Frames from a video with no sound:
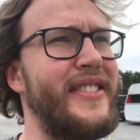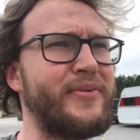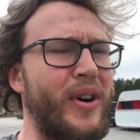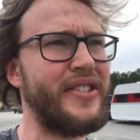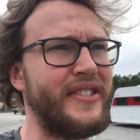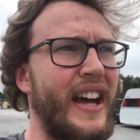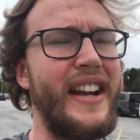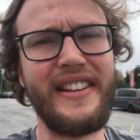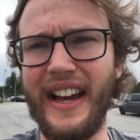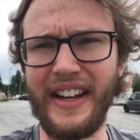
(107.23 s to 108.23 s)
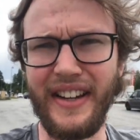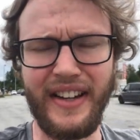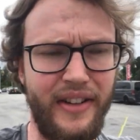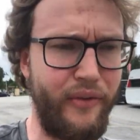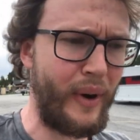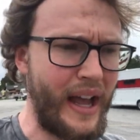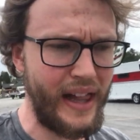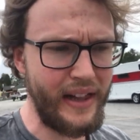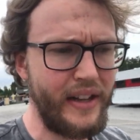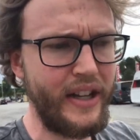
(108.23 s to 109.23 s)
It was not like a
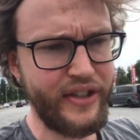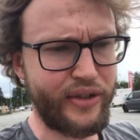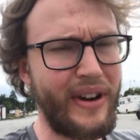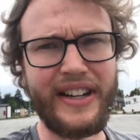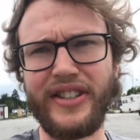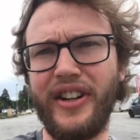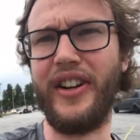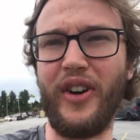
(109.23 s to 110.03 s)
well-structured